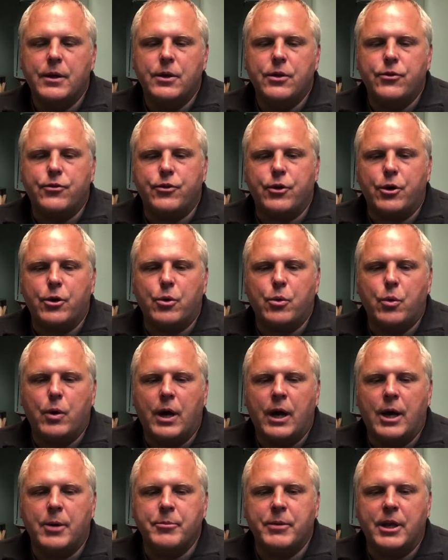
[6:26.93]
So
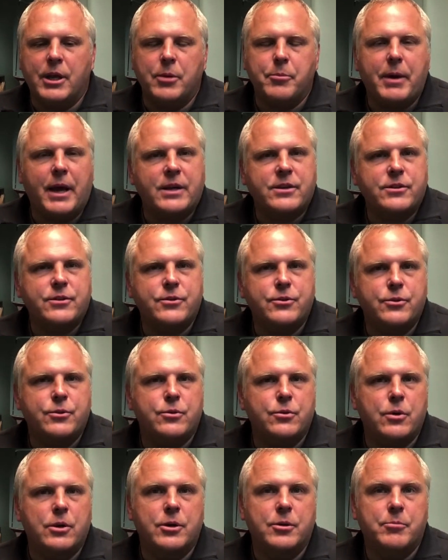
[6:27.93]
getting back
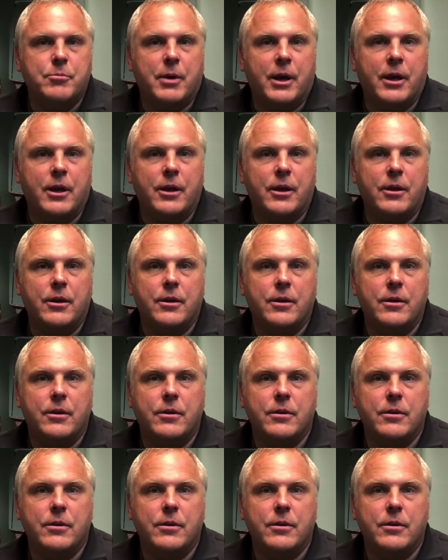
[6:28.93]
to my